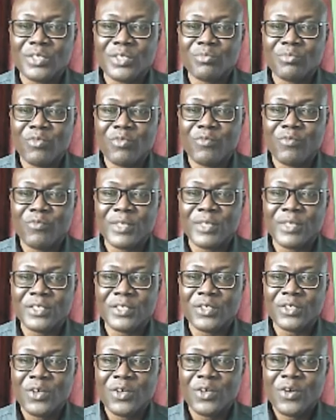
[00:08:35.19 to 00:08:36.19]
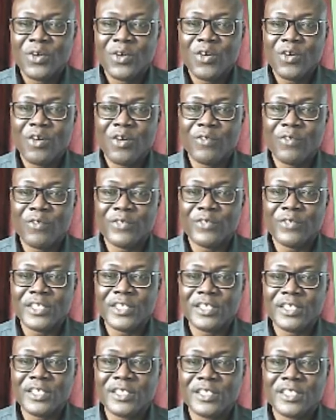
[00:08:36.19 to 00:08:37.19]
movement of
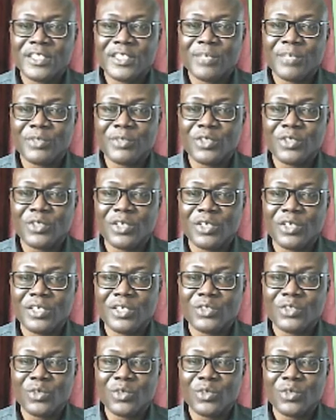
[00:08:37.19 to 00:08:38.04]
the temperature gauge.